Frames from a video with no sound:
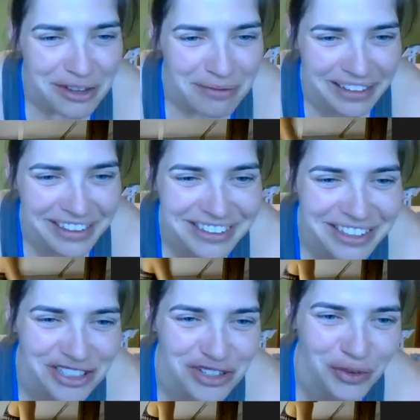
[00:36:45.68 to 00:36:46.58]
Megan's
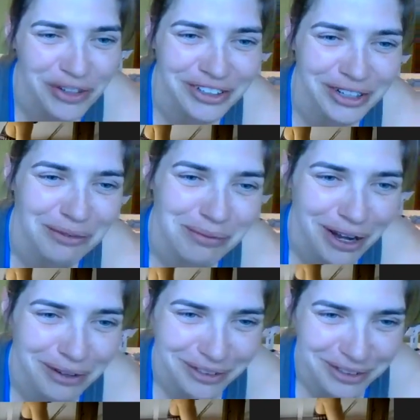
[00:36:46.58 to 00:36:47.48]
got short girl
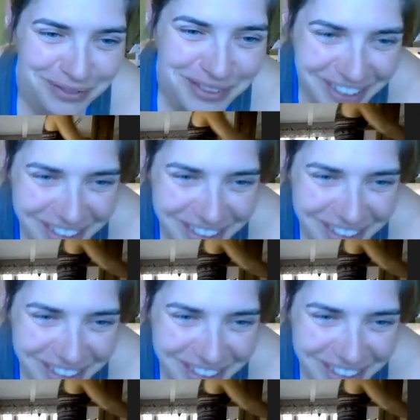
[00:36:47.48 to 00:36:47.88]
problems.